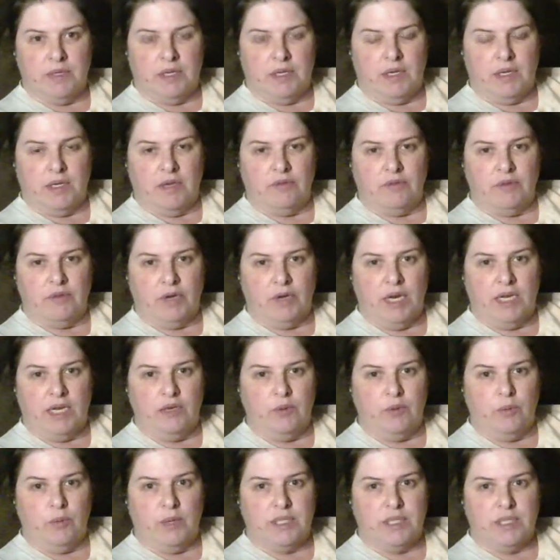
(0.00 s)
And if they're heading
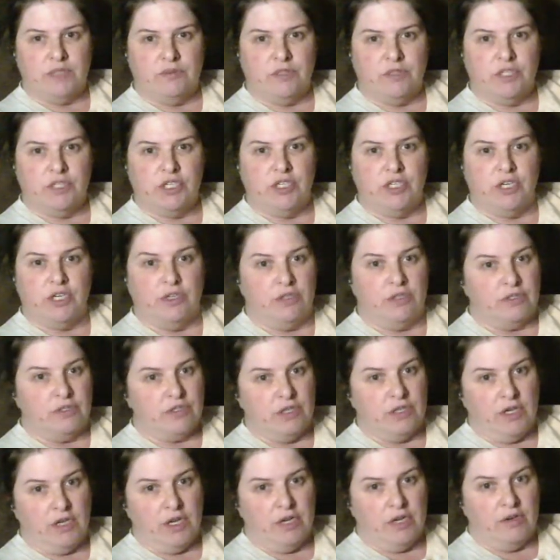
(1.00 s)
to West Virginia, there's a
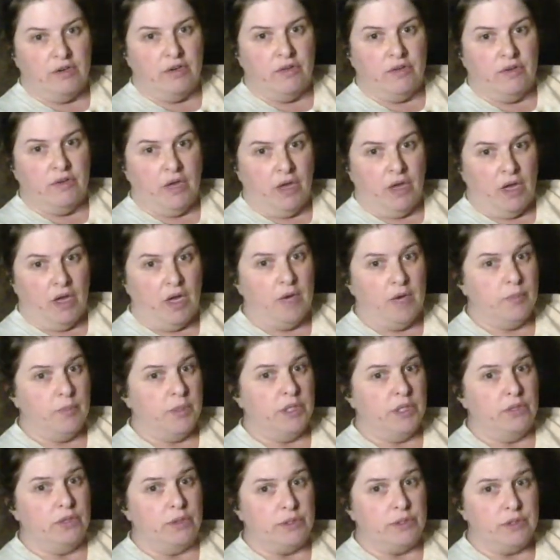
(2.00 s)
lot of
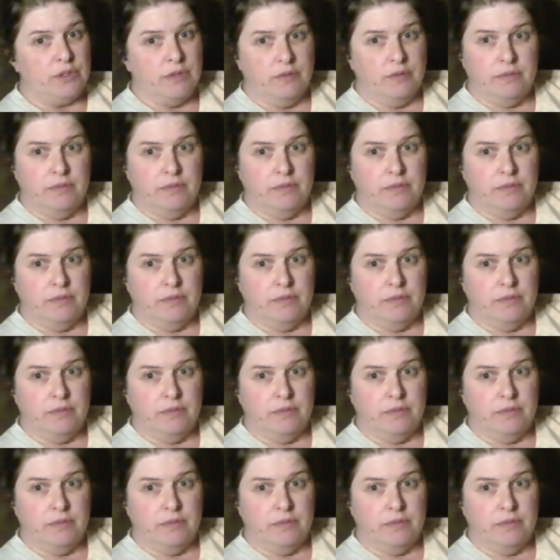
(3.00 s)
uphills.